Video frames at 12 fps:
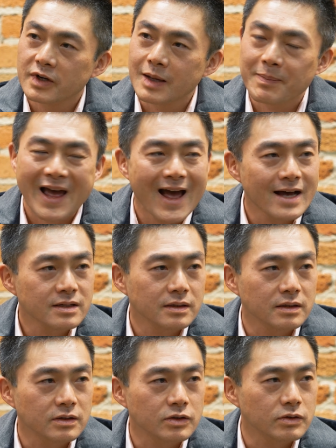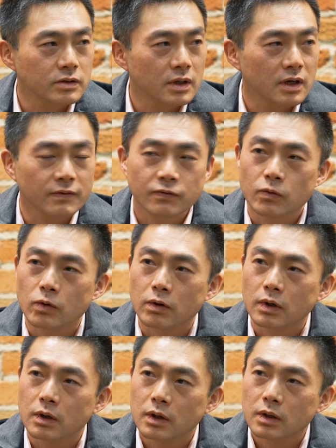capacity to do that
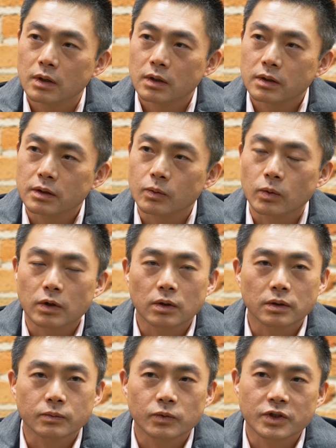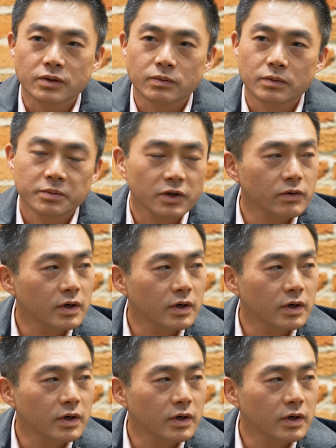for the world, which would be